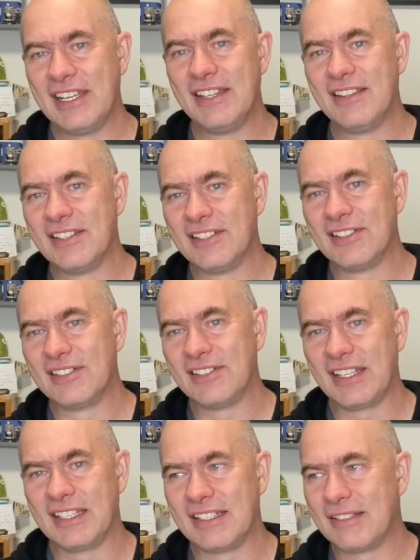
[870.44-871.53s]
in
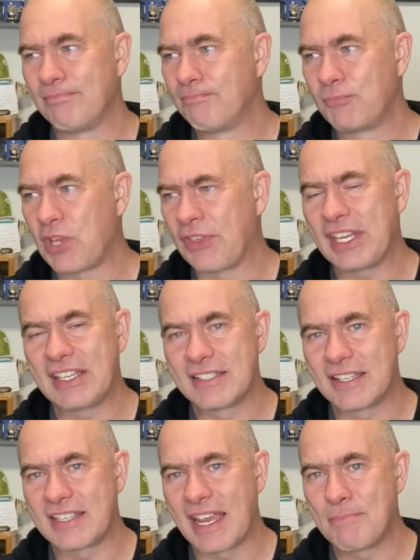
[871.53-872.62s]
the, uh, I think in
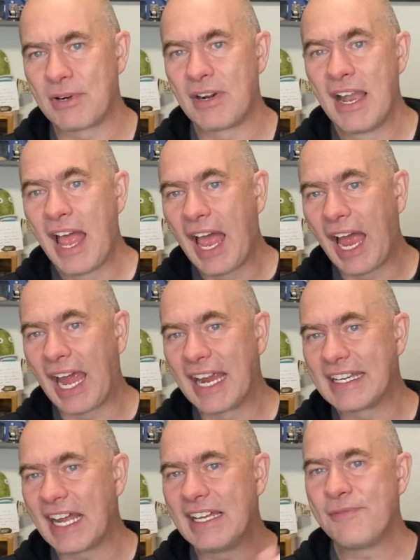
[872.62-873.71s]
December,
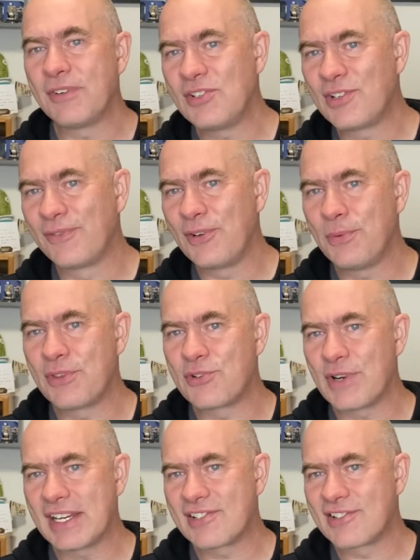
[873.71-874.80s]
and I have an interview with the
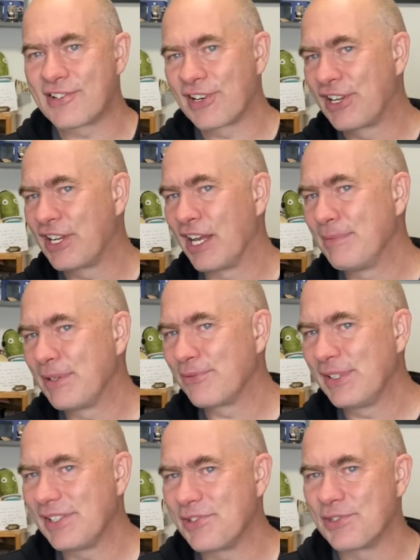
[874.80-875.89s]
director coming
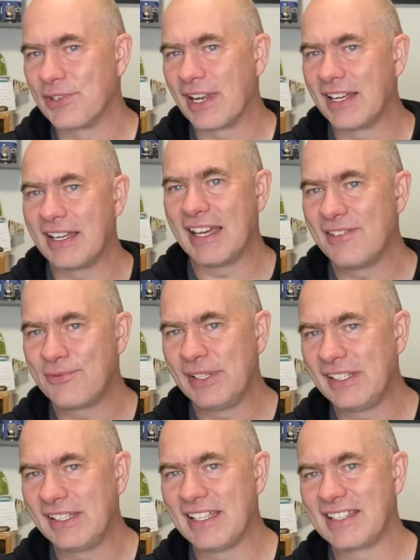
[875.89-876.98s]
really soon. I
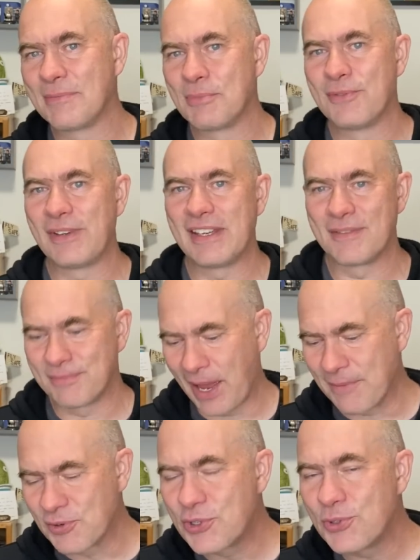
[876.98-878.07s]
really like the movie. I'm,
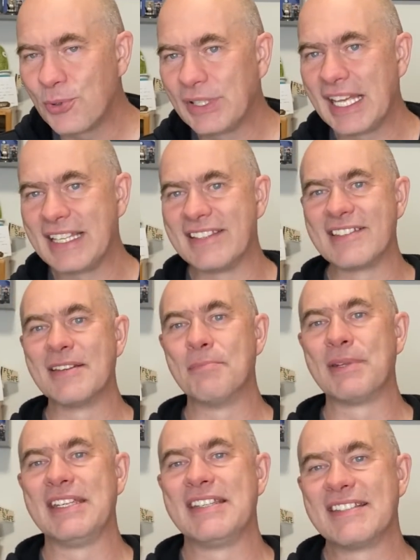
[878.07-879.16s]
I'm so glad that
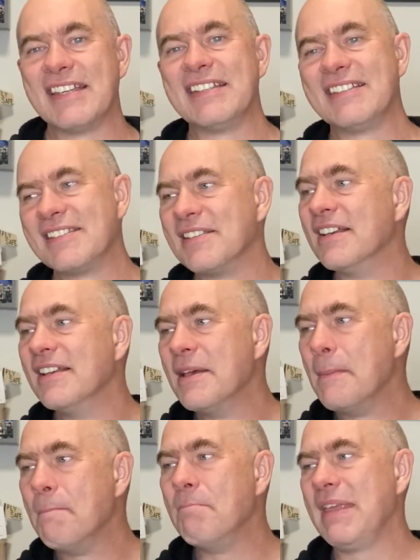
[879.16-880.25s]
somebody decided to
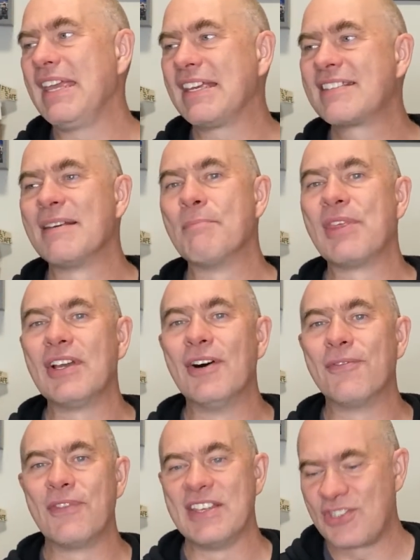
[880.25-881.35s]
make something
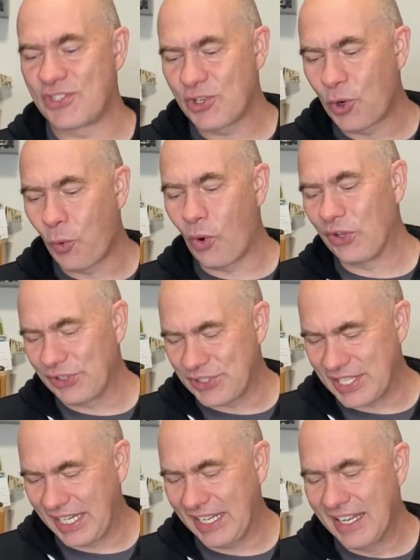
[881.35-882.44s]
of this
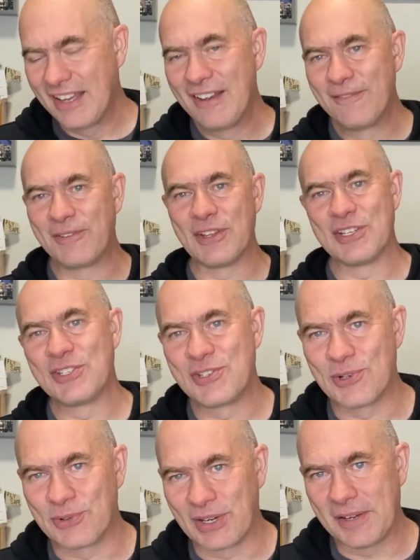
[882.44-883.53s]
quality for this
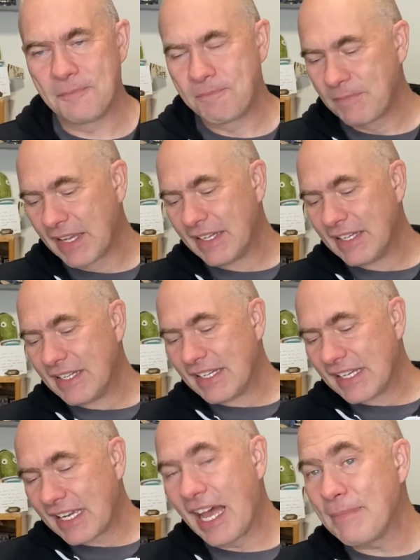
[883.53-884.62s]
story.
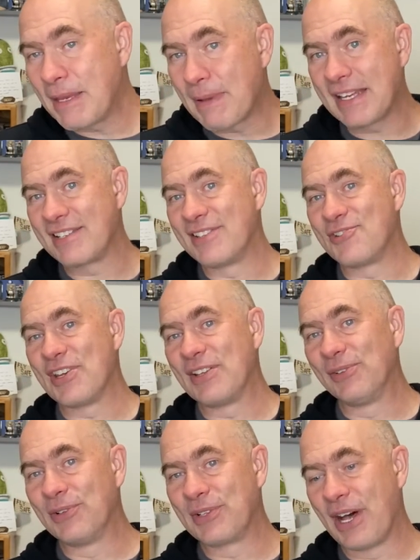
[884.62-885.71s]
Coming back to the jet
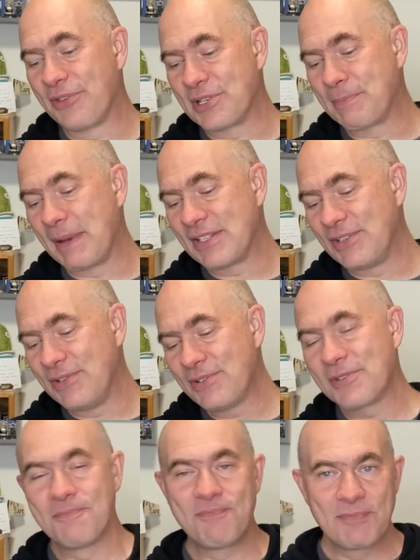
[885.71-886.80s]
look, other space news.